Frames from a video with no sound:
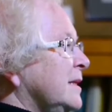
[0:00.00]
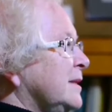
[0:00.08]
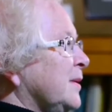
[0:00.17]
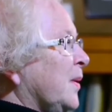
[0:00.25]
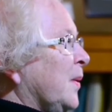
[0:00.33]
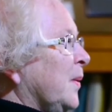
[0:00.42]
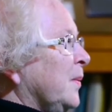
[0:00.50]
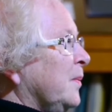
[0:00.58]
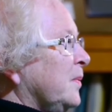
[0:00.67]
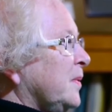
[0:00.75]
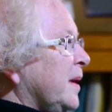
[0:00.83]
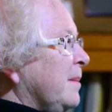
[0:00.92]
So
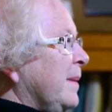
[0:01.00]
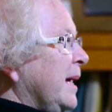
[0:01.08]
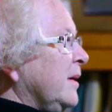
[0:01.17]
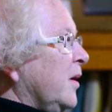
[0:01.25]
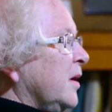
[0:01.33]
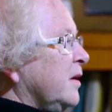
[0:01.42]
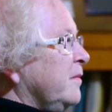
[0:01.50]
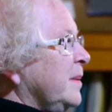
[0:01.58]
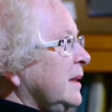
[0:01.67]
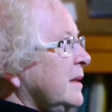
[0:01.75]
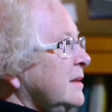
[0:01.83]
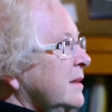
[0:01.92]
they may not have
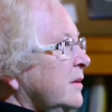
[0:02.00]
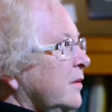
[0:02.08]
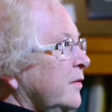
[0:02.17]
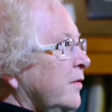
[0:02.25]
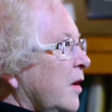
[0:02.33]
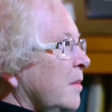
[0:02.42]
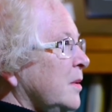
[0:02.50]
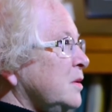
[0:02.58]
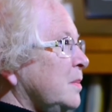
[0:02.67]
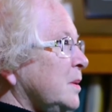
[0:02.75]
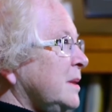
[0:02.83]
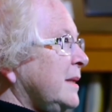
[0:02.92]
been considered farmers
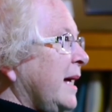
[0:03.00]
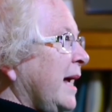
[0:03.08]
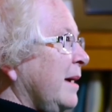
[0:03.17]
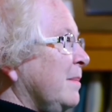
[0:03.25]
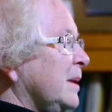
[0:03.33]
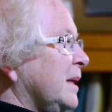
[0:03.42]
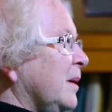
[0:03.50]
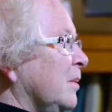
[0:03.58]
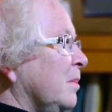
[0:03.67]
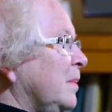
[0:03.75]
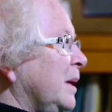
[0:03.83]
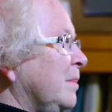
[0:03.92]
per se, but they
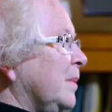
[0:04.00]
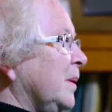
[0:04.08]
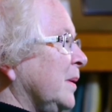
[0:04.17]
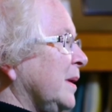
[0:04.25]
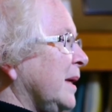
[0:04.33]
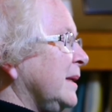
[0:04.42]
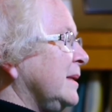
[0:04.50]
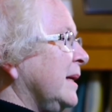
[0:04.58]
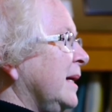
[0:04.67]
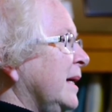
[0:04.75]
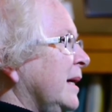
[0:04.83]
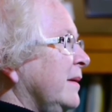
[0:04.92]
were people that
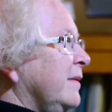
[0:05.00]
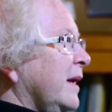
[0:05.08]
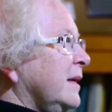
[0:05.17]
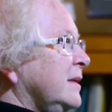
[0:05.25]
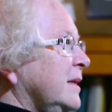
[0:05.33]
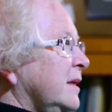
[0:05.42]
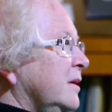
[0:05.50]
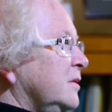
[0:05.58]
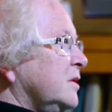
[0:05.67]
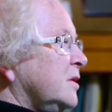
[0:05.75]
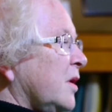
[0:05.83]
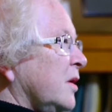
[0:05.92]

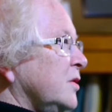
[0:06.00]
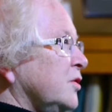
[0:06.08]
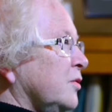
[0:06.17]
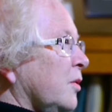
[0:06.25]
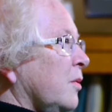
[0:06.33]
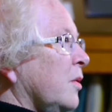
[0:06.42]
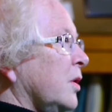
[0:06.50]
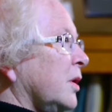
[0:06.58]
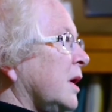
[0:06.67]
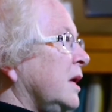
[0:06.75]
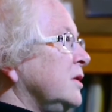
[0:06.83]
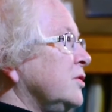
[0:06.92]
did start to grow
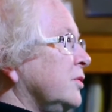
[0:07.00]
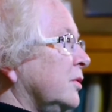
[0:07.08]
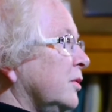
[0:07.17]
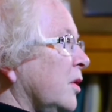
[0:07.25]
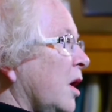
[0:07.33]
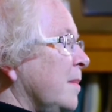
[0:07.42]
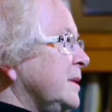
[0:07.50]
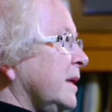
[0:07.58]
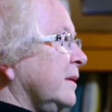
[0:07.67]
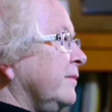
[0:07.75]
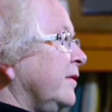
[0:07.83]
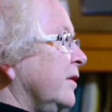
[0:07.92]
horticultural crops,
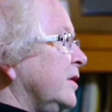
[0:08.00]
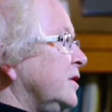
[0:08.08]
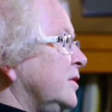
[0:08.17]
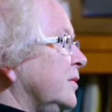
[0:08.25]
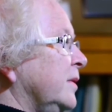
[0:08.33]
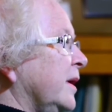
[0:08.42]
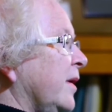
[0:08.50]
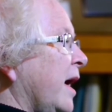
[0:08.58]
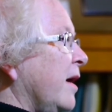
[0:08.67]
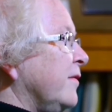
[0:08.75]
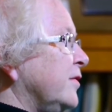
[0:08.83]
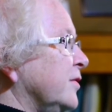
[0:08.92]
and very soon
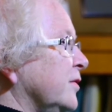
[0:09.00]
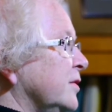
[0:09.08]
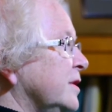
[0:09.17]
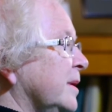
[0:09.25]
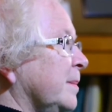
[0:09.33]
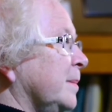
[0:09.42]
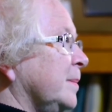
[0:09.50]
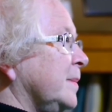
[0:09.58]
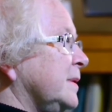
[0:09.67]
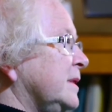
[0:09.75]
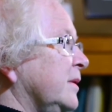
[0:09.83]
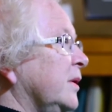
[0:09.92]
thereafter some
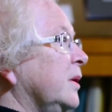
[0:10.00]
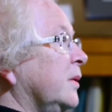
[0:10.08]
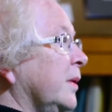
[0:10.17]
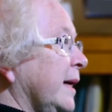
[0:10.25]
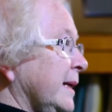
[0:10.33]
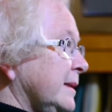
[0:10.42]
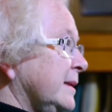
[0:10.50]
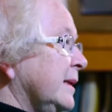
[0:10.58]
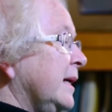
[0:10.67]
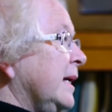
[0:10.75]
cereal grains.